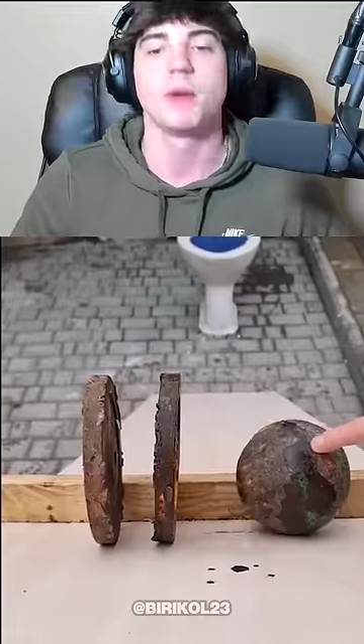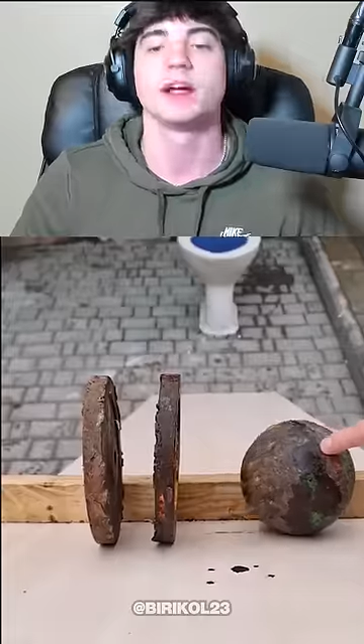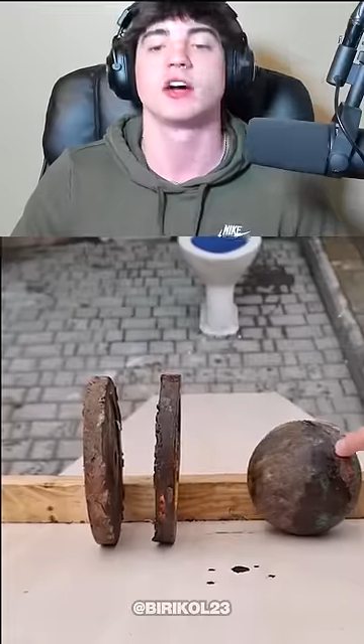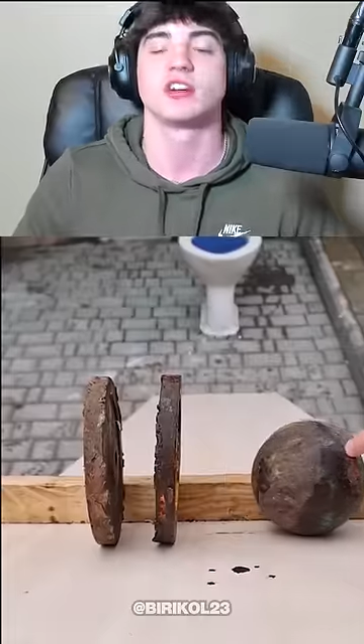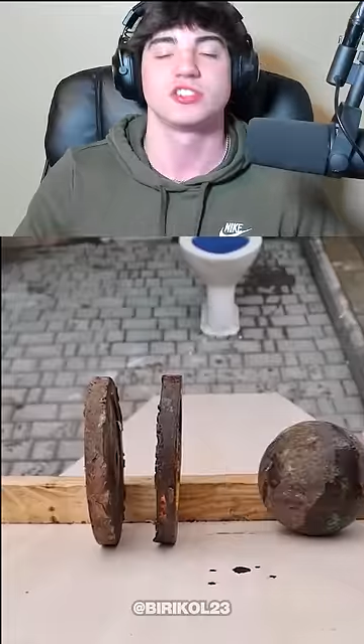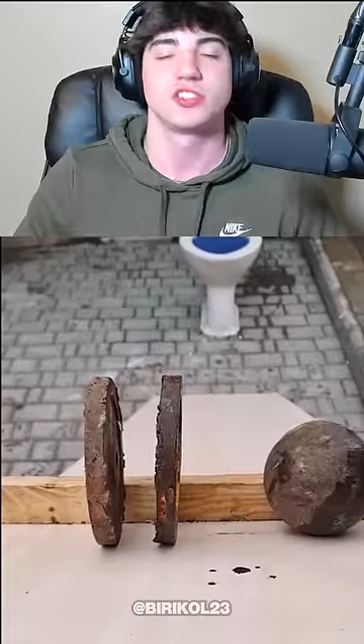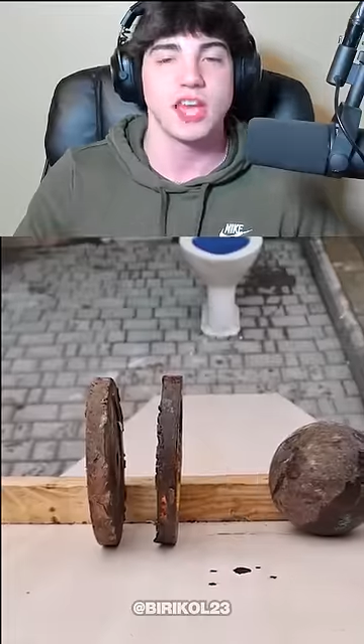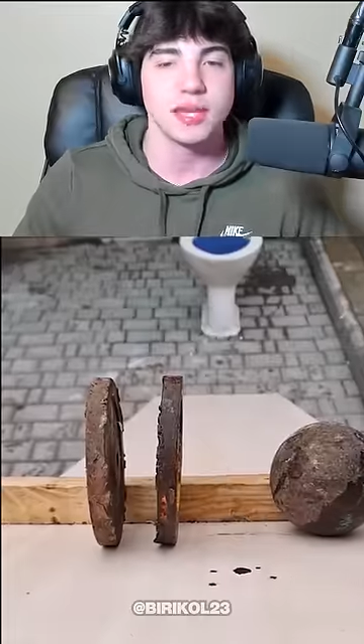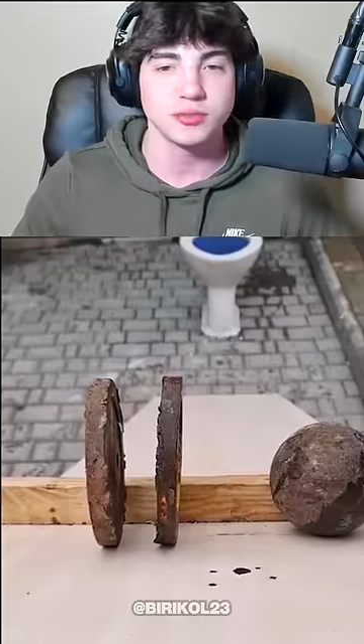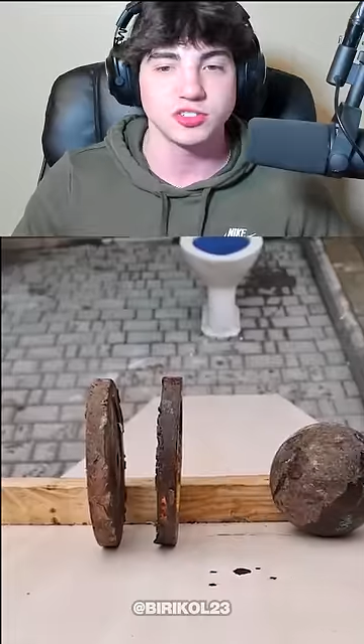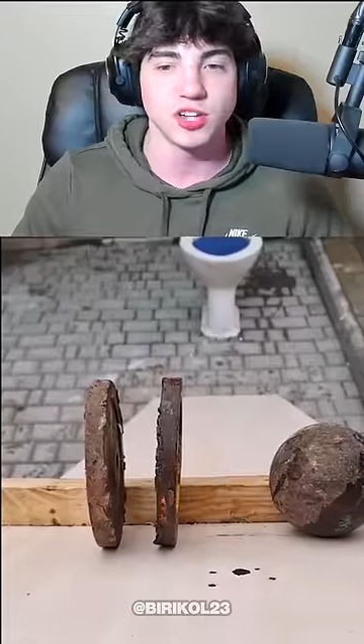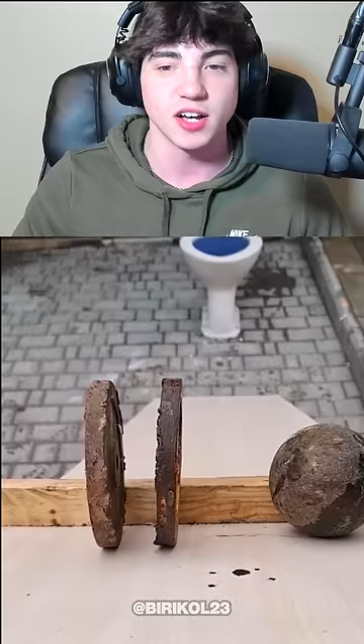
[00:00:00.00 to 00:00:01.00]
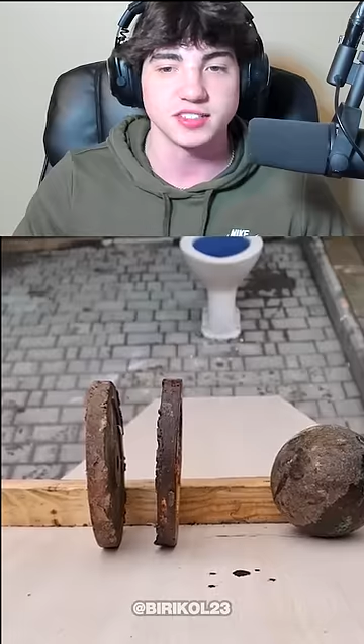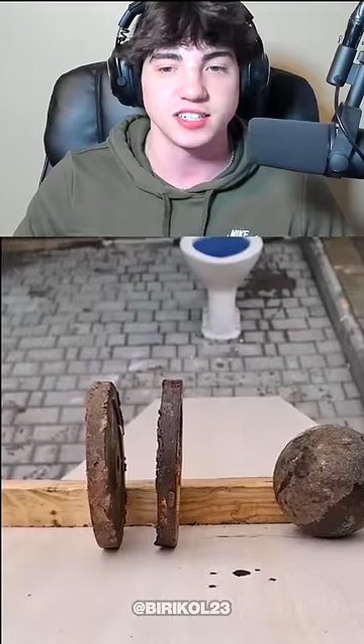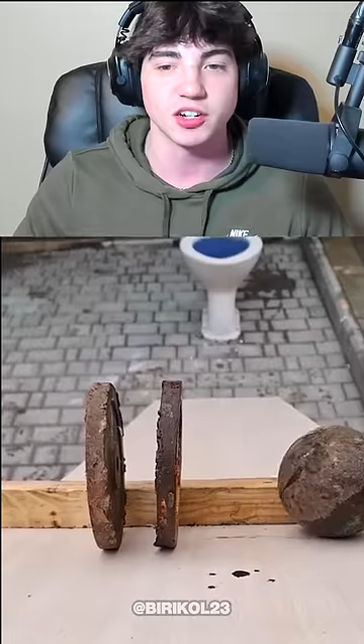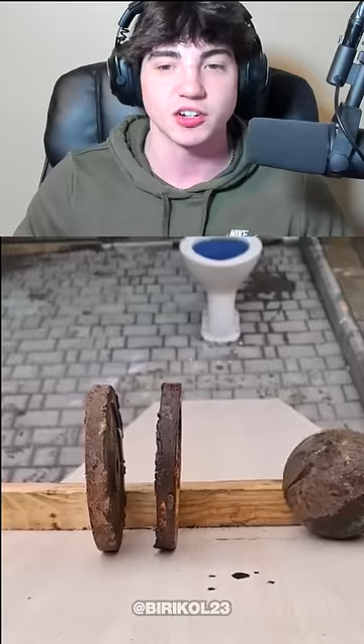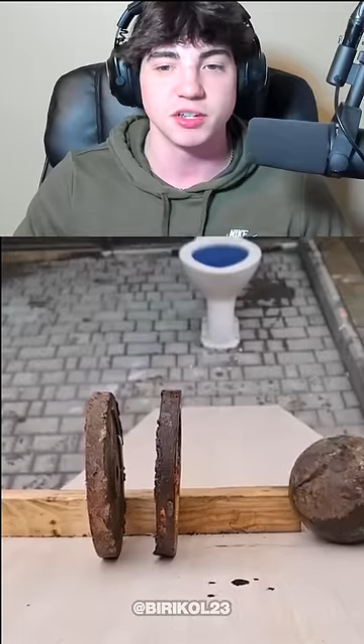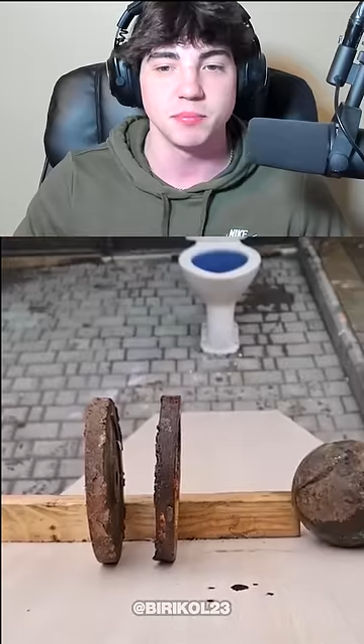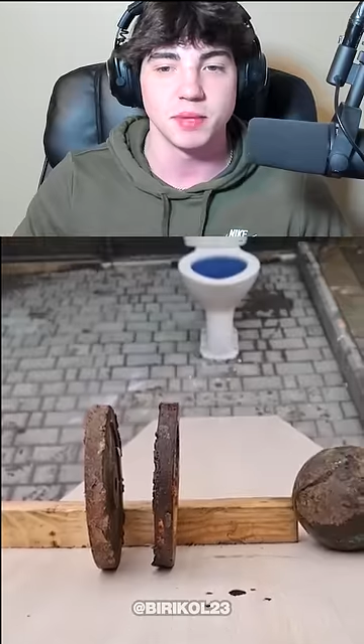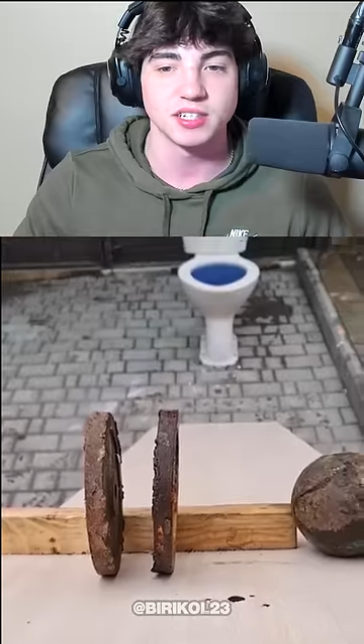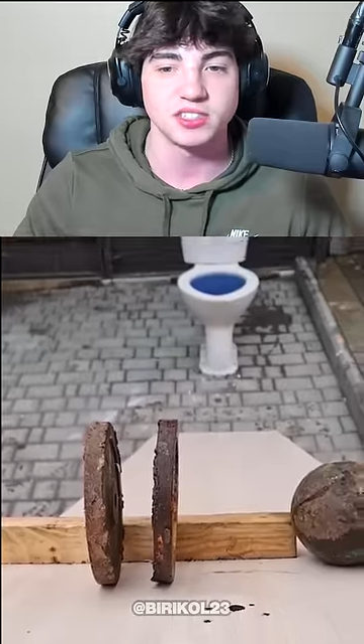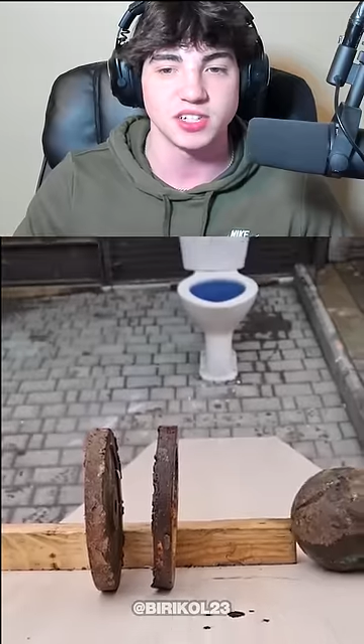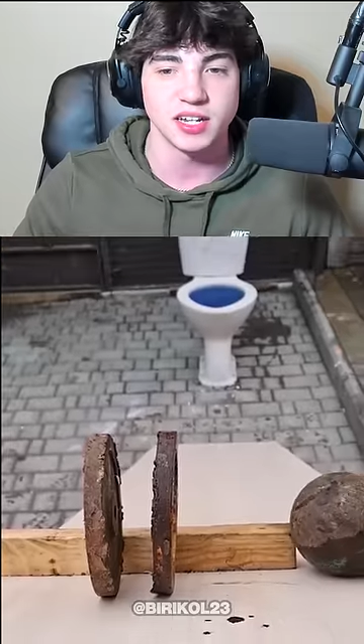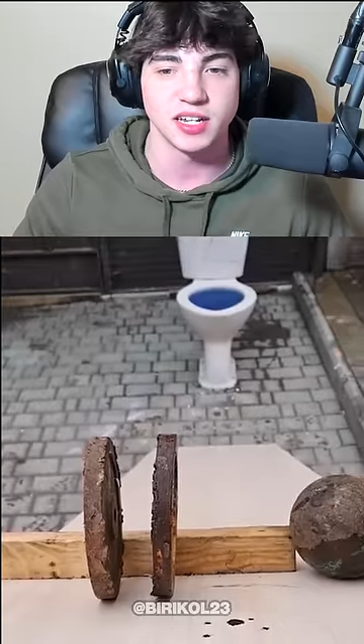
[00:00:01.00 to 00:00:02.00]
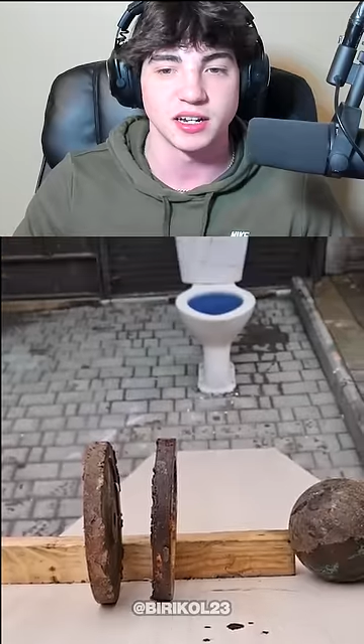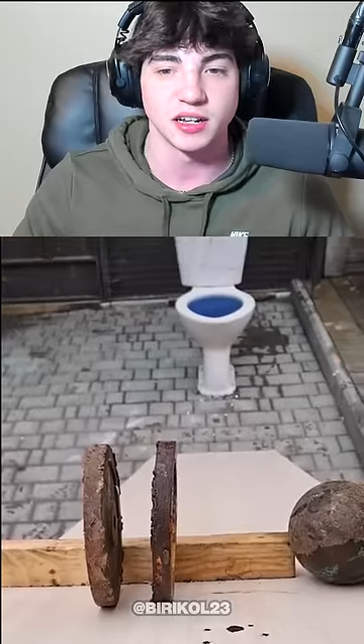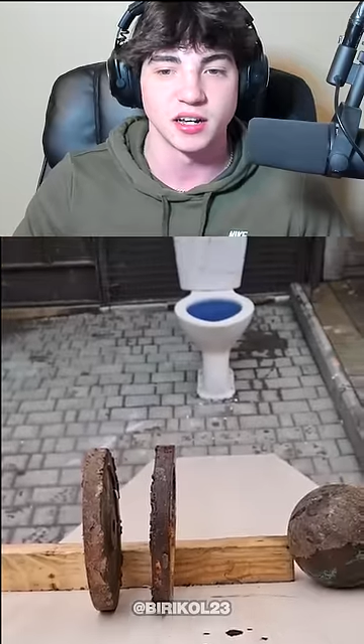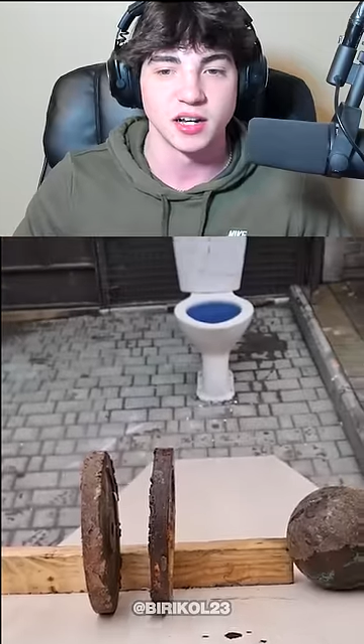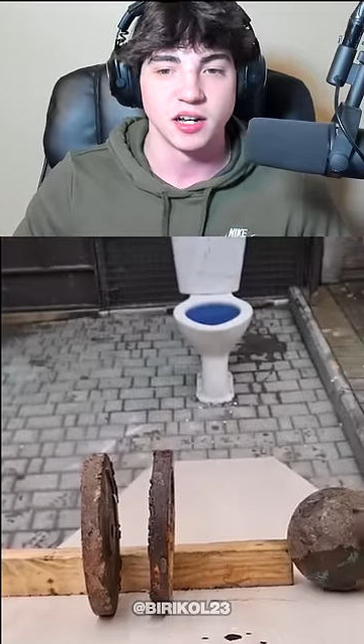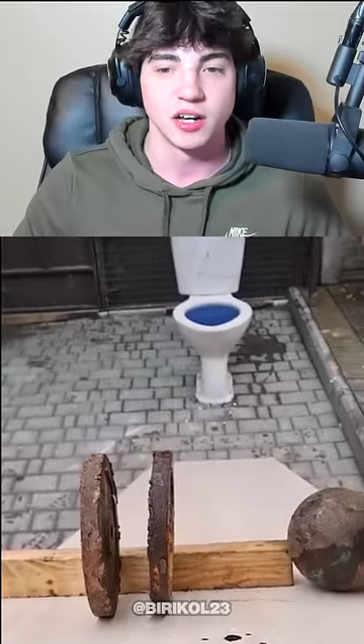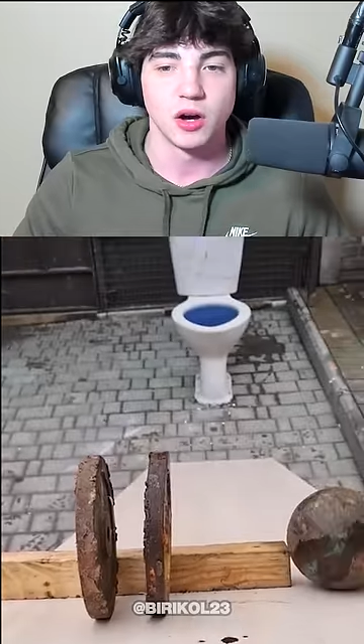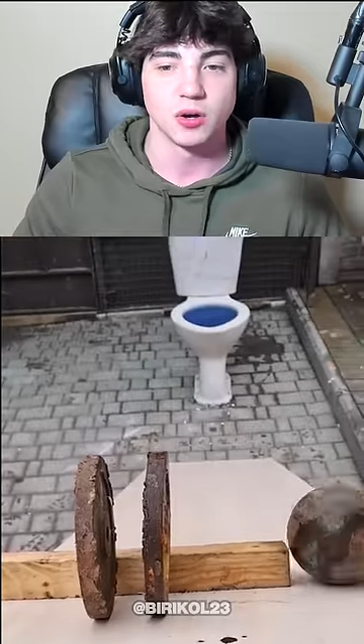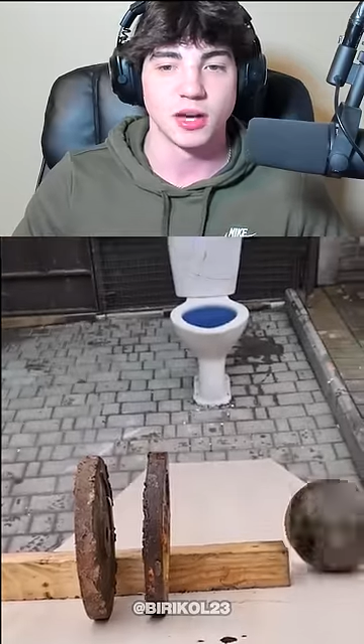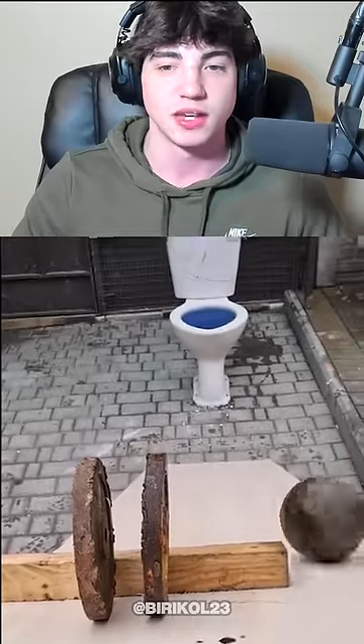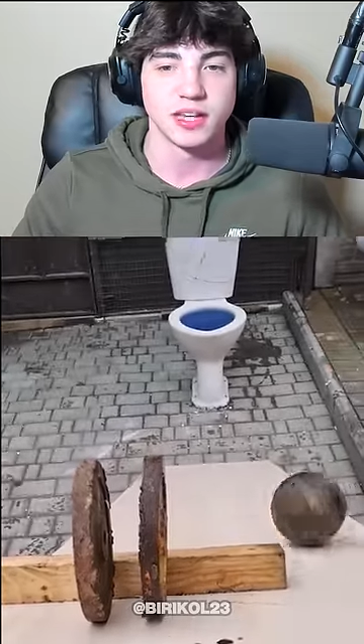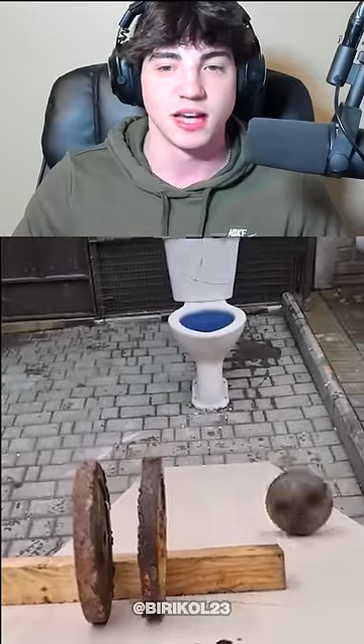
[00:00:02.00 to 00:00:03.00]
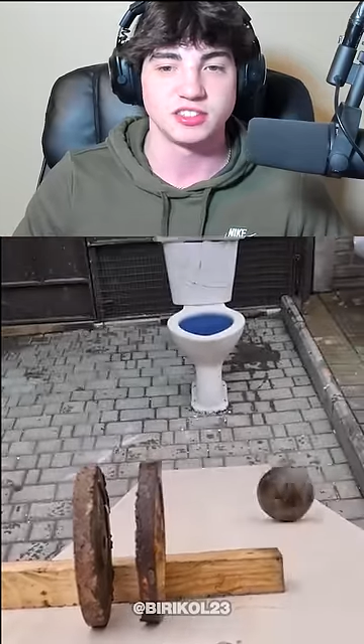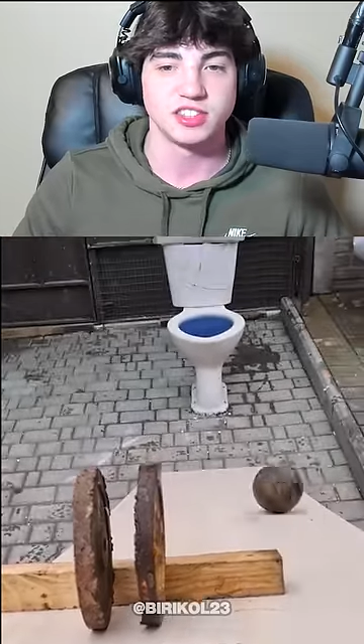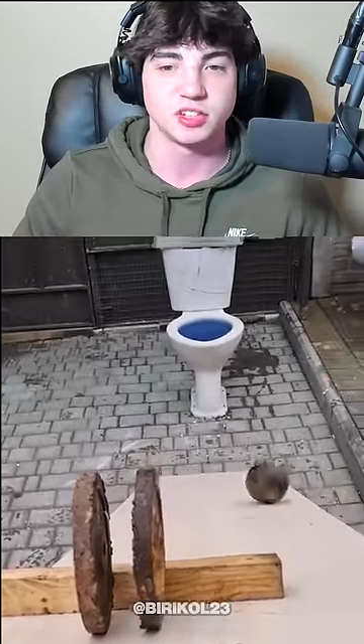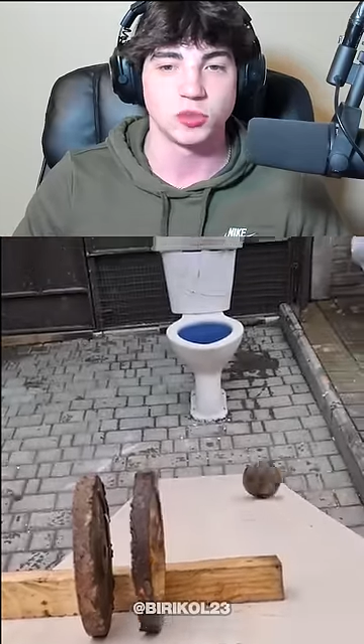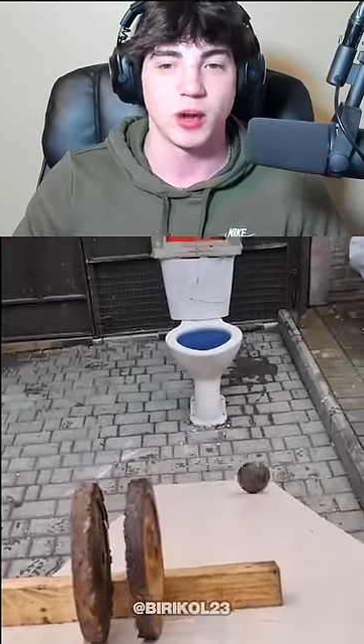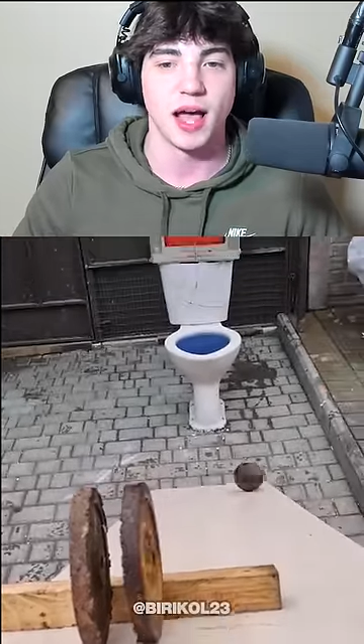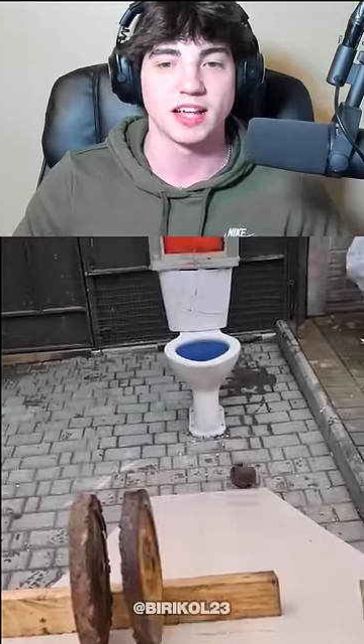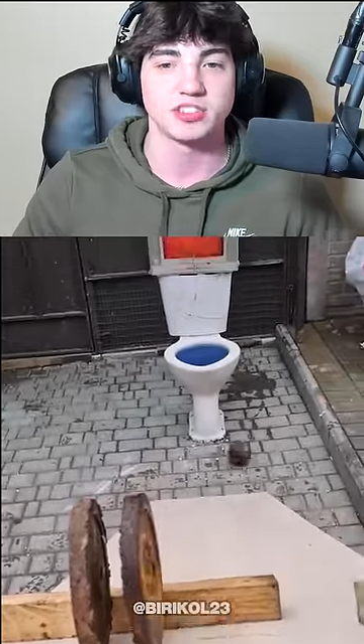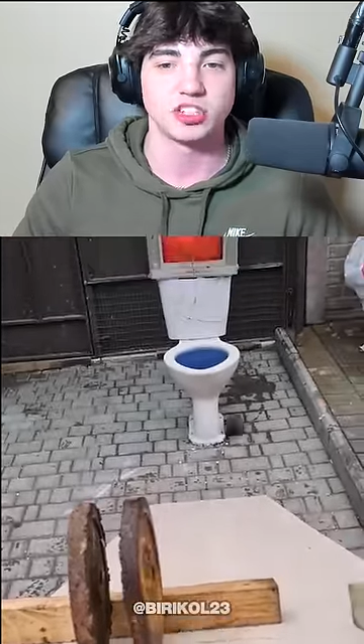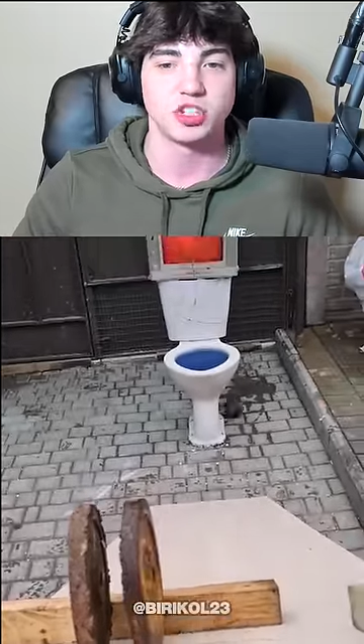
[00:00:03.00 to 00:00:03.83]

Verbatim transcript: my gosh, his aim sucks. He literally missed it. Okay, yes, this one has to